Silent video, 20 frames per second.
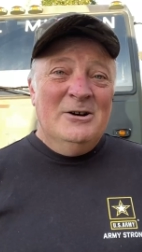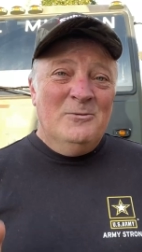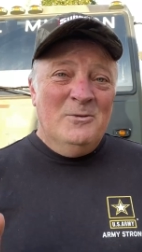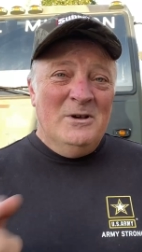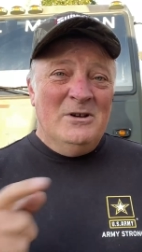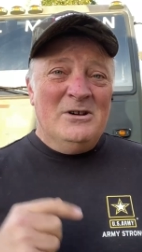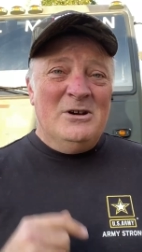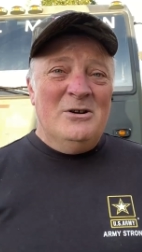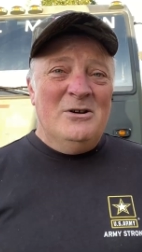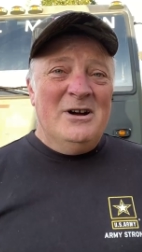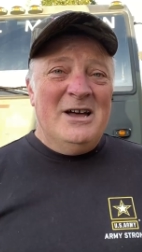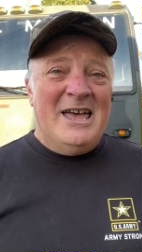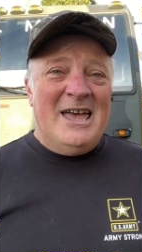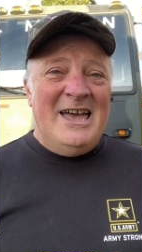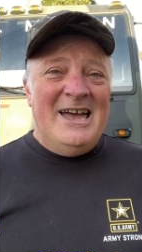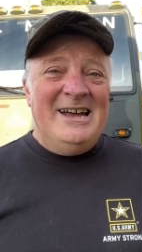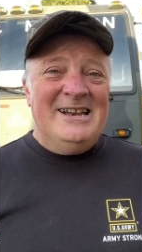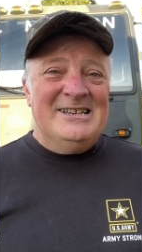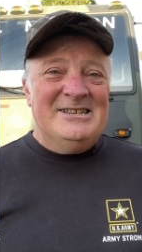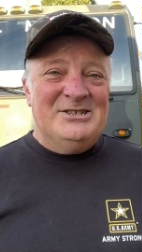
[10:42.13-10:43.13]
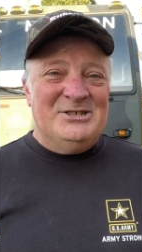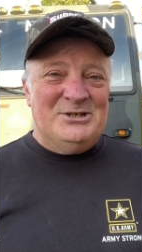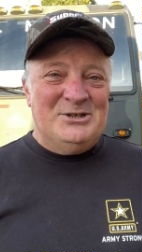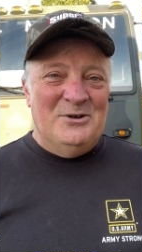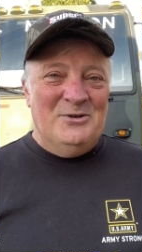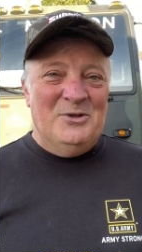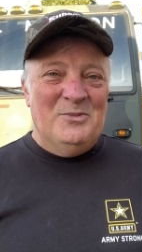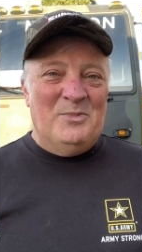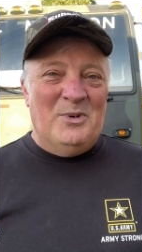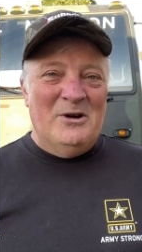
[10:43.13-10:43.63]
We'll go ahead and
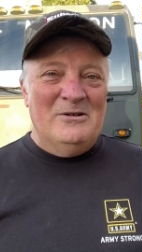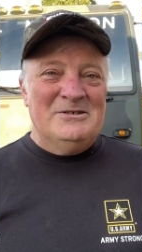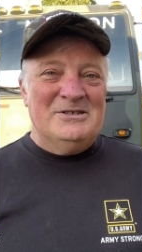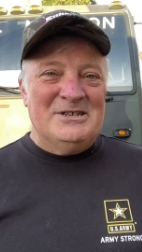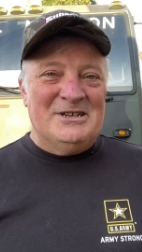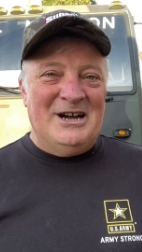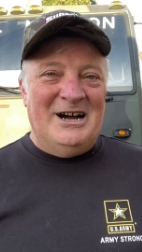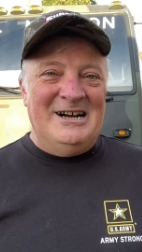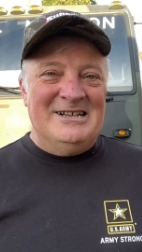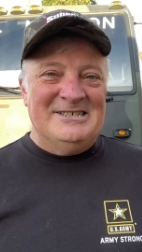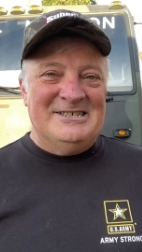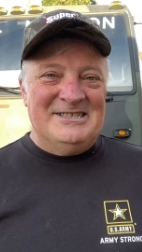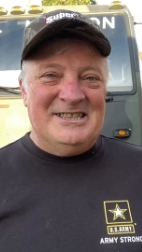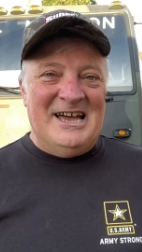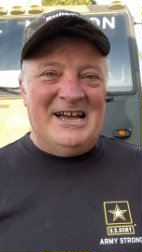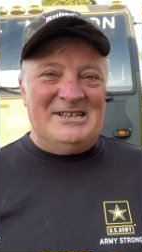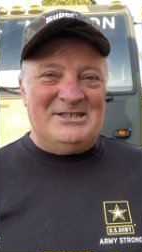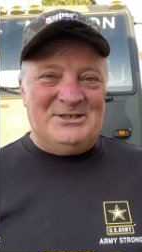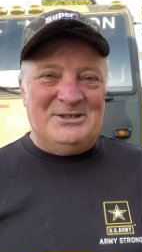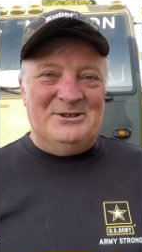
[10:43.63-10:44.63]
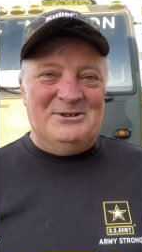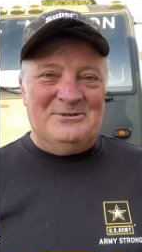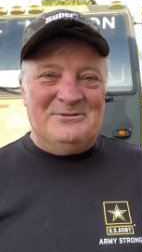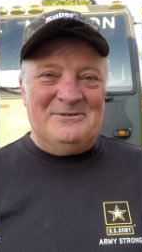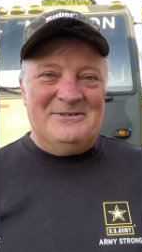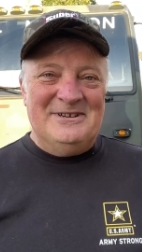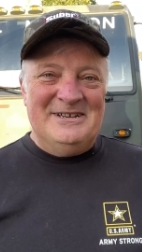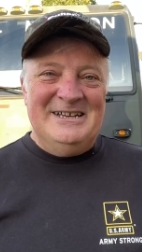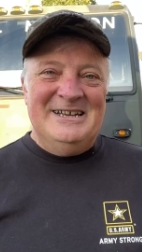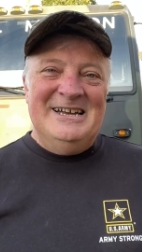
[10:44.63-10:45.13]
show the pros and cons of that
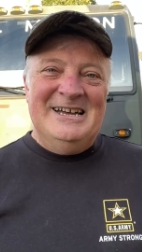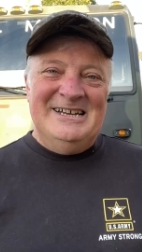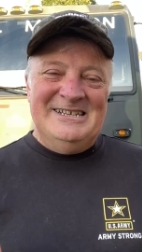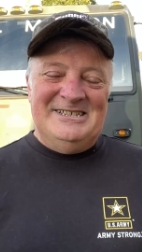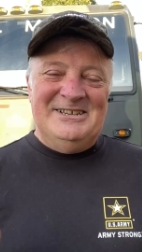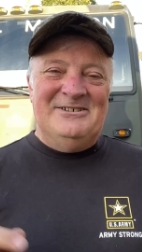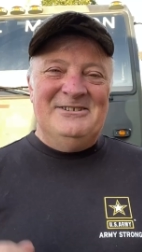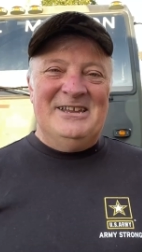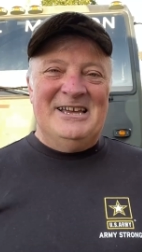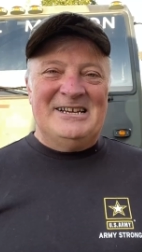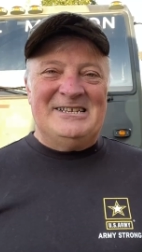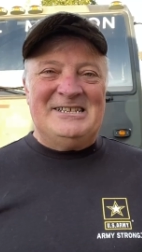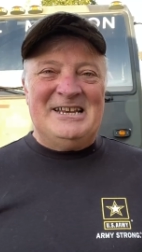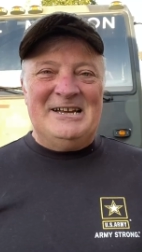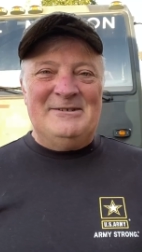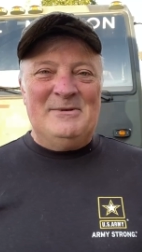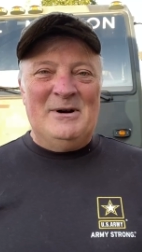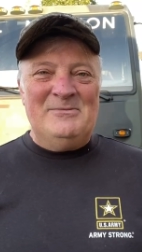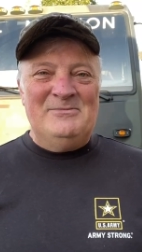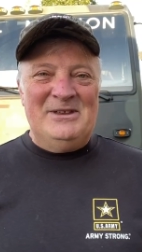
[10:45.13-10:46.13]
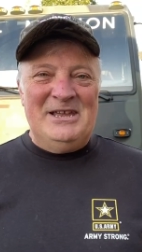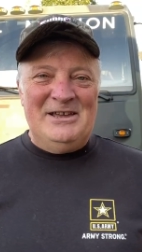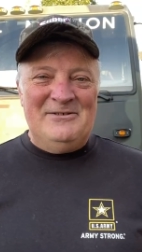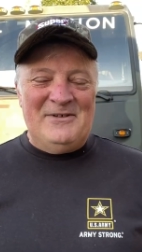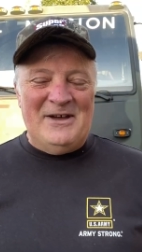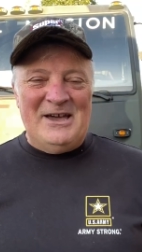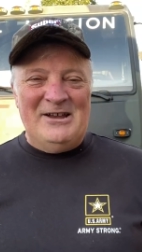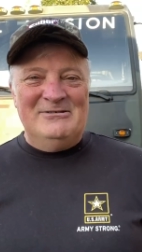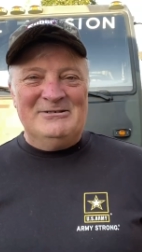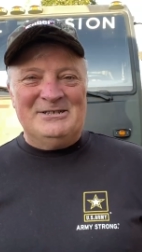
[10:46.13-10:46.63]
too. Until next time, I'm
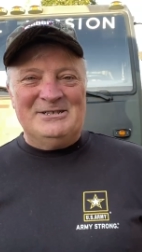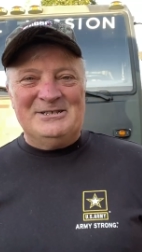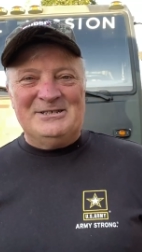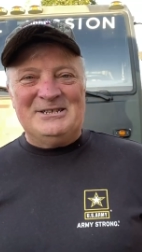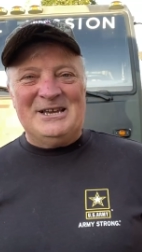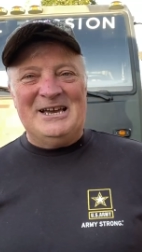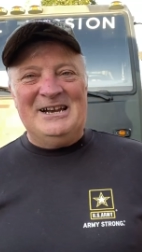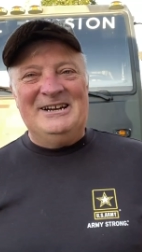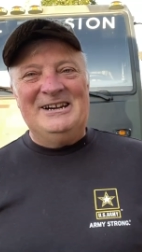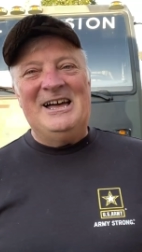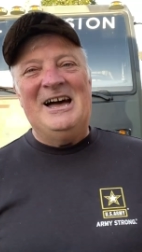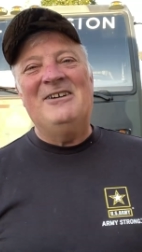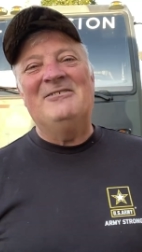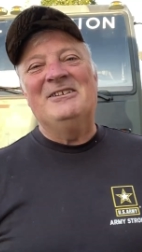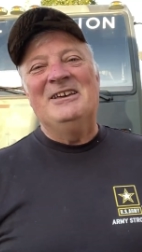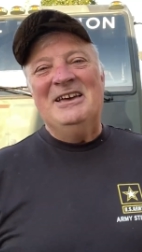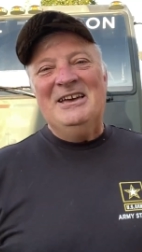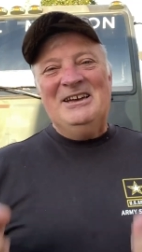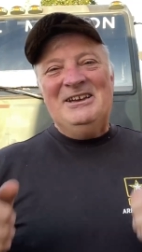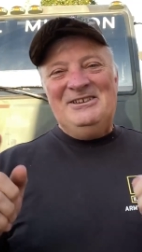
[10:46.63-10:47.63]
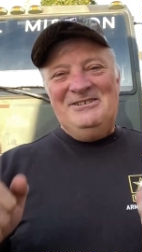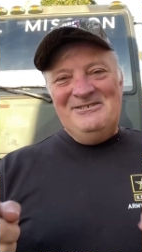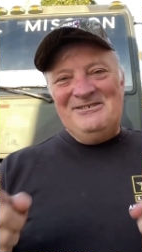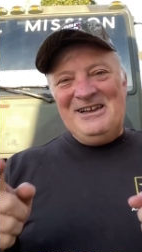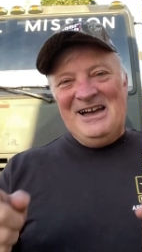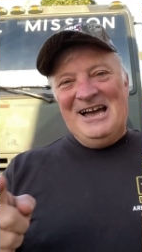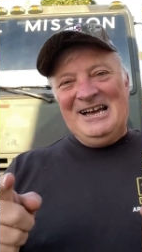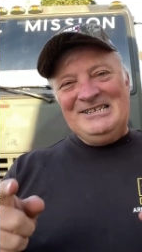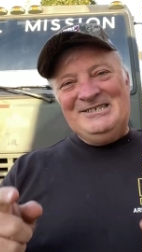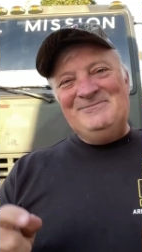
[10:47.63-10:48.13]
Dave Anderson signing out. You
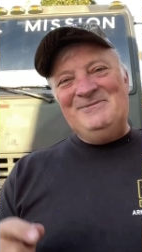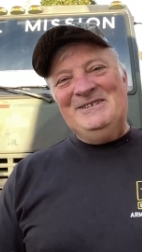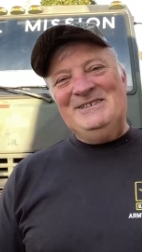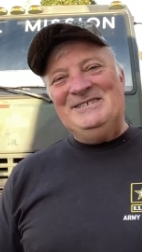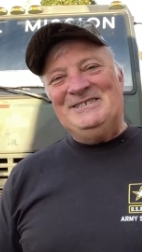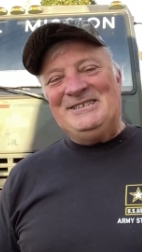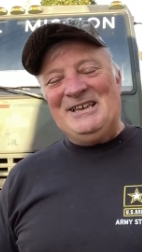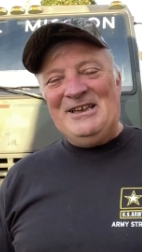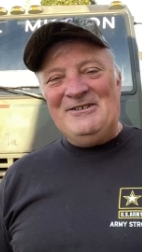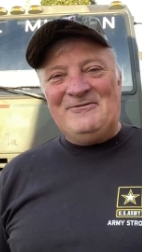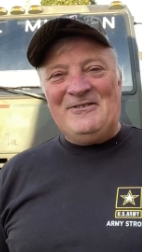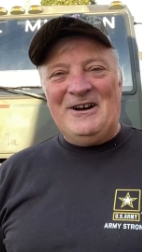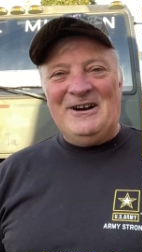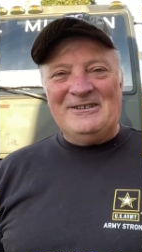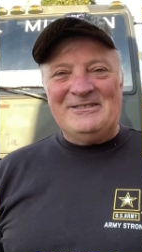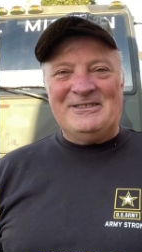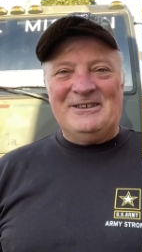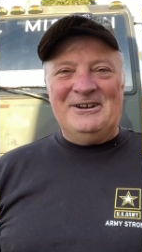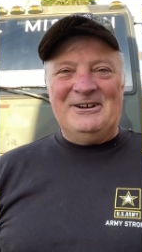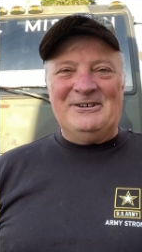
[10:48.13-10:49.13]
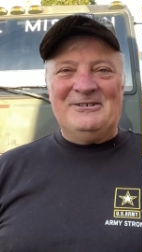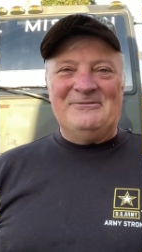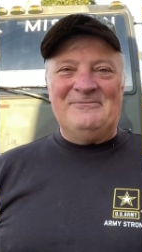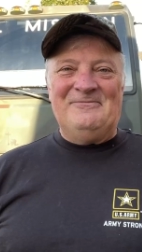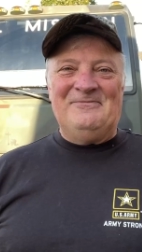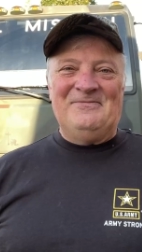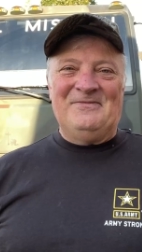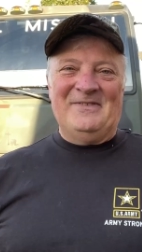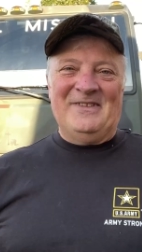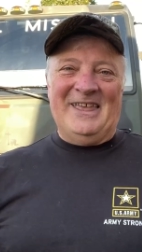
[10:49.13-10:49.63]
guys be safe out there
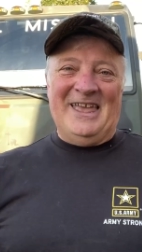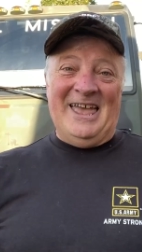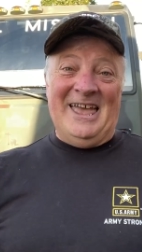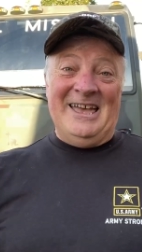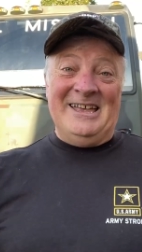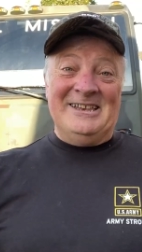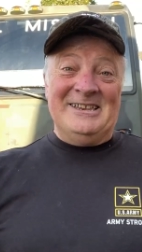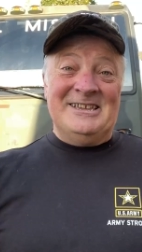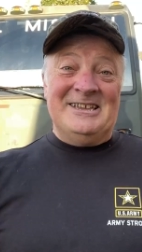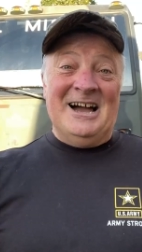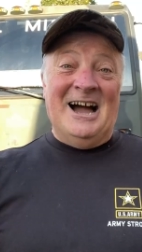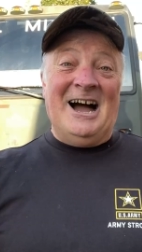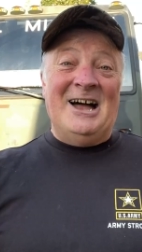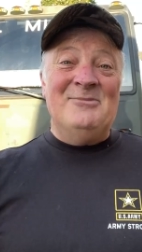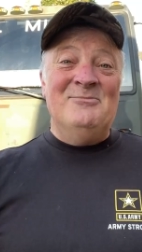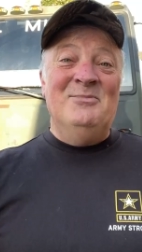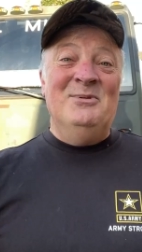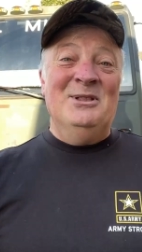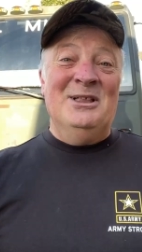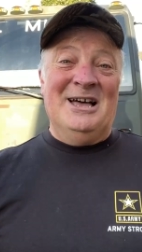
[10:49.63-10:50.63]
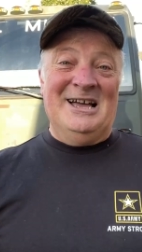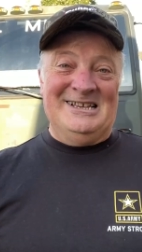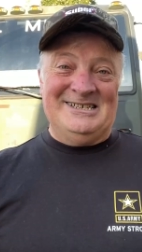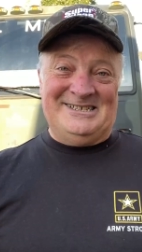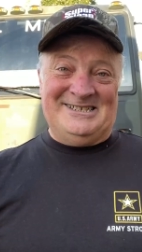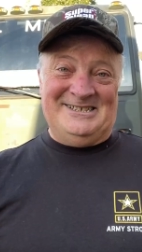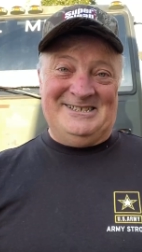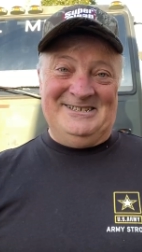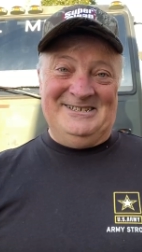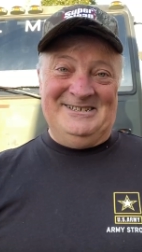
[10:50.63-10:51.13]
and God
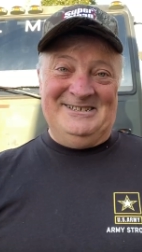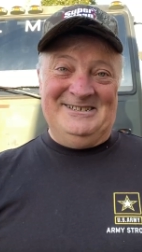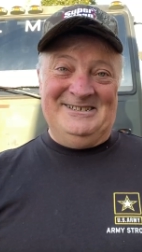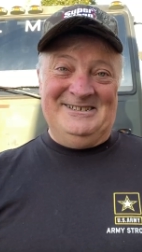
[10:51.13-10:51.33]
bless.